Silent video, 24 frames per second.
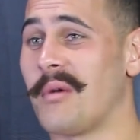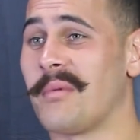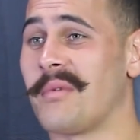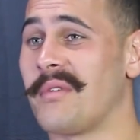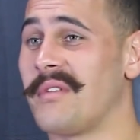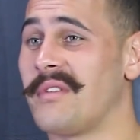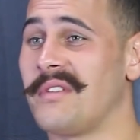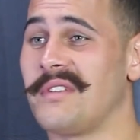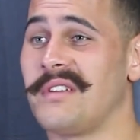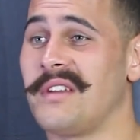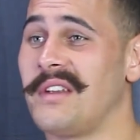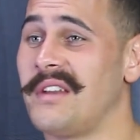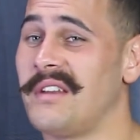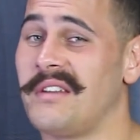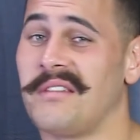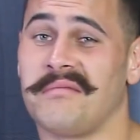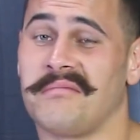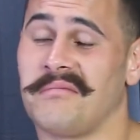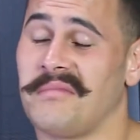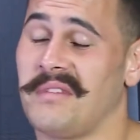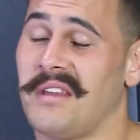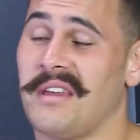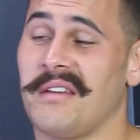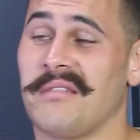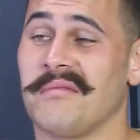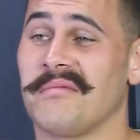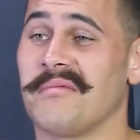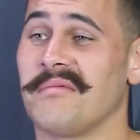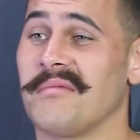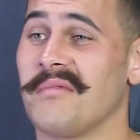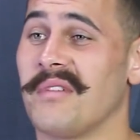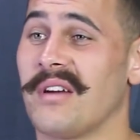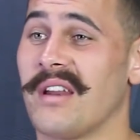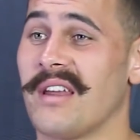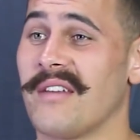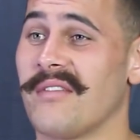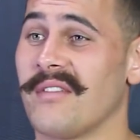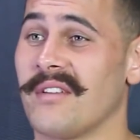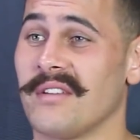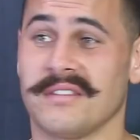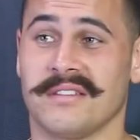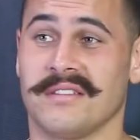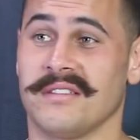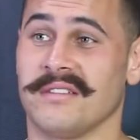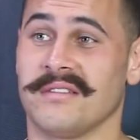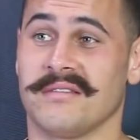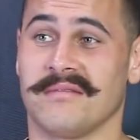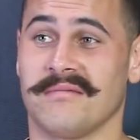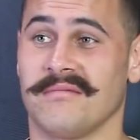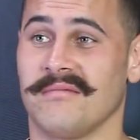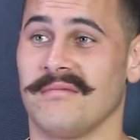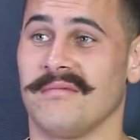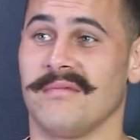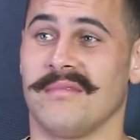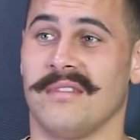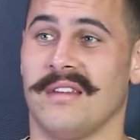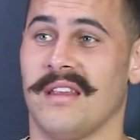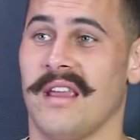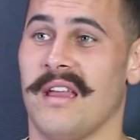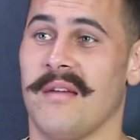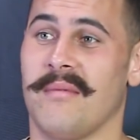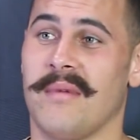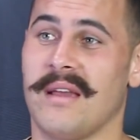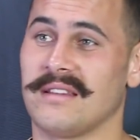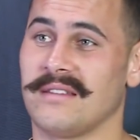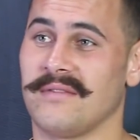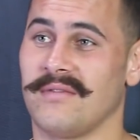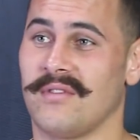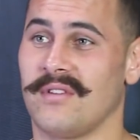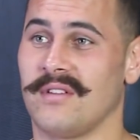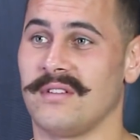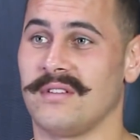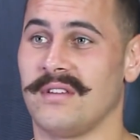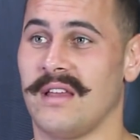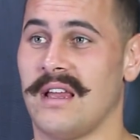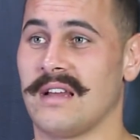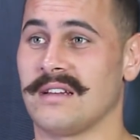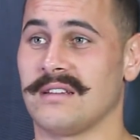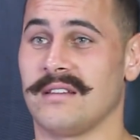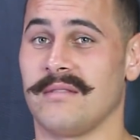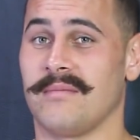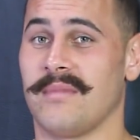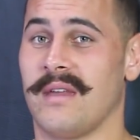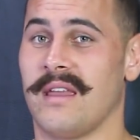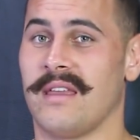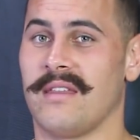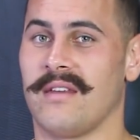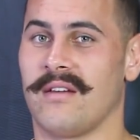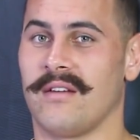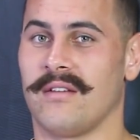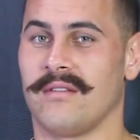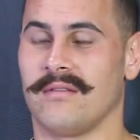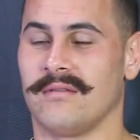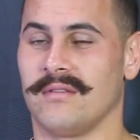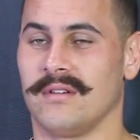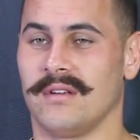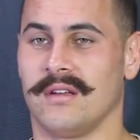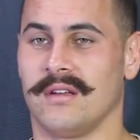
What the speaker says: cop it on the chin, and whatever. It's just a massive honour to actually be there, and.